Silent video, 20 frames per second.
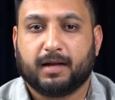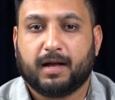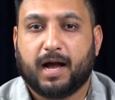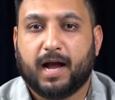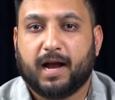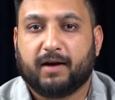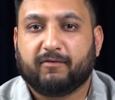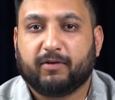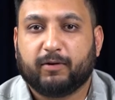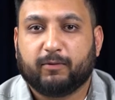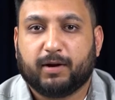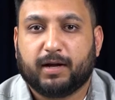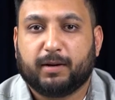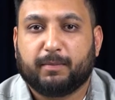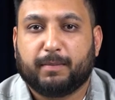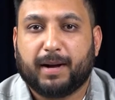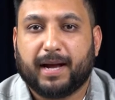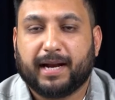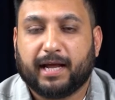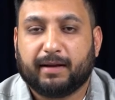Hi everyone,
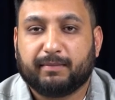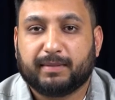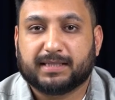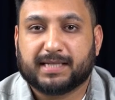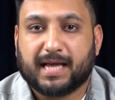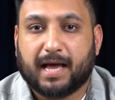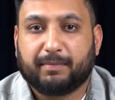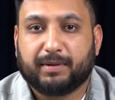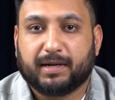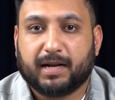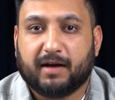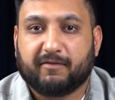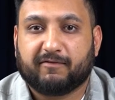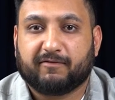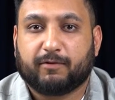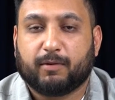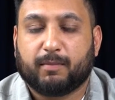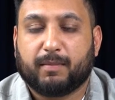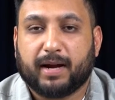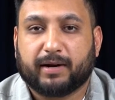my name is
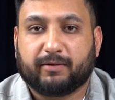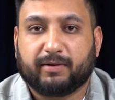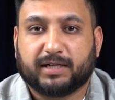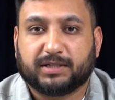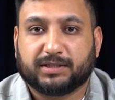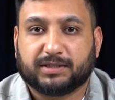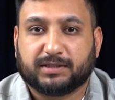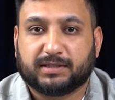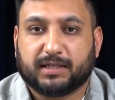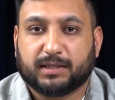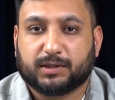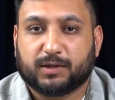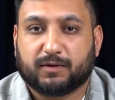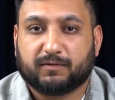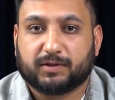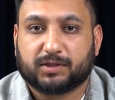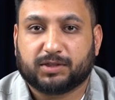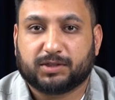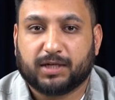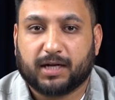Abhinav from Migration Central
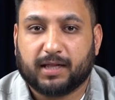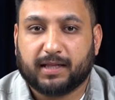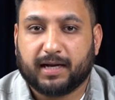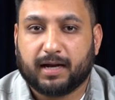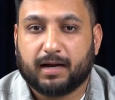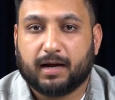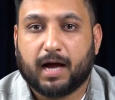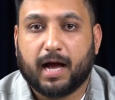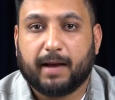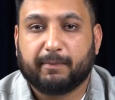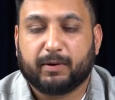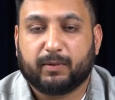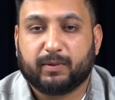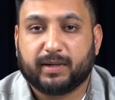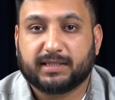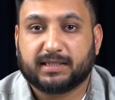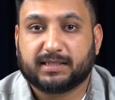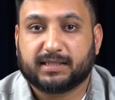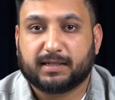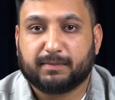of Australia. I'm a
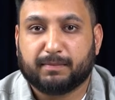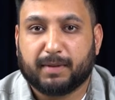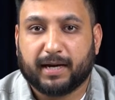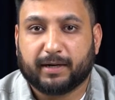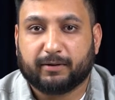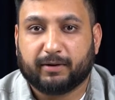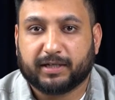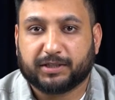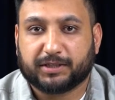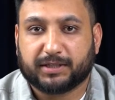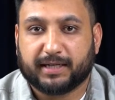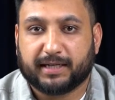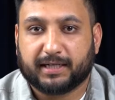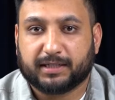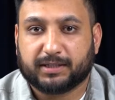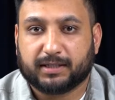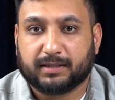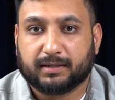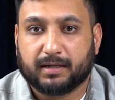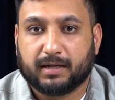registered migration
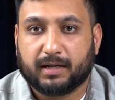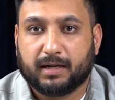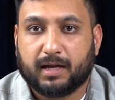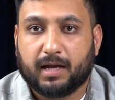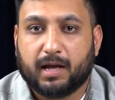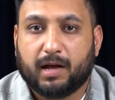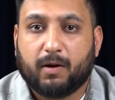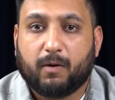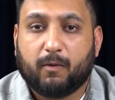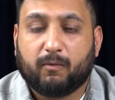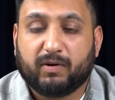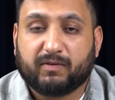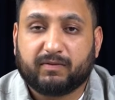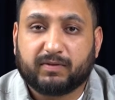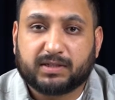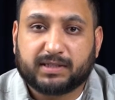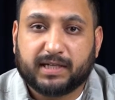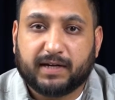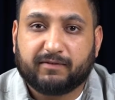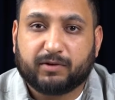agent. We've
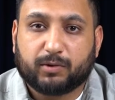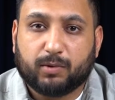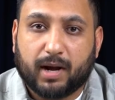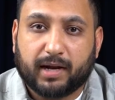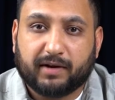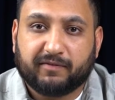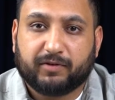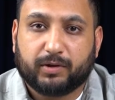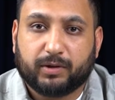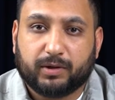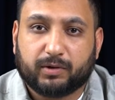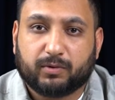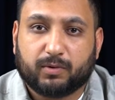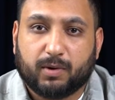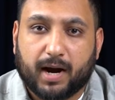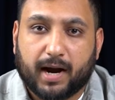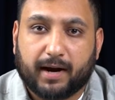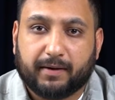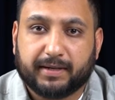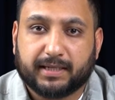received quite a few
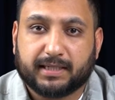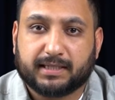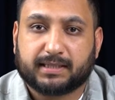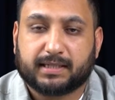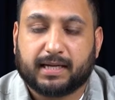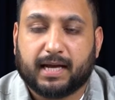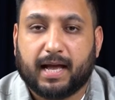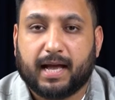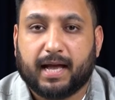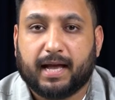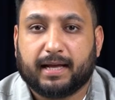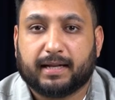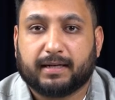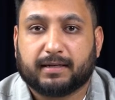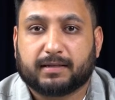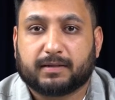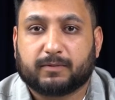inquiries and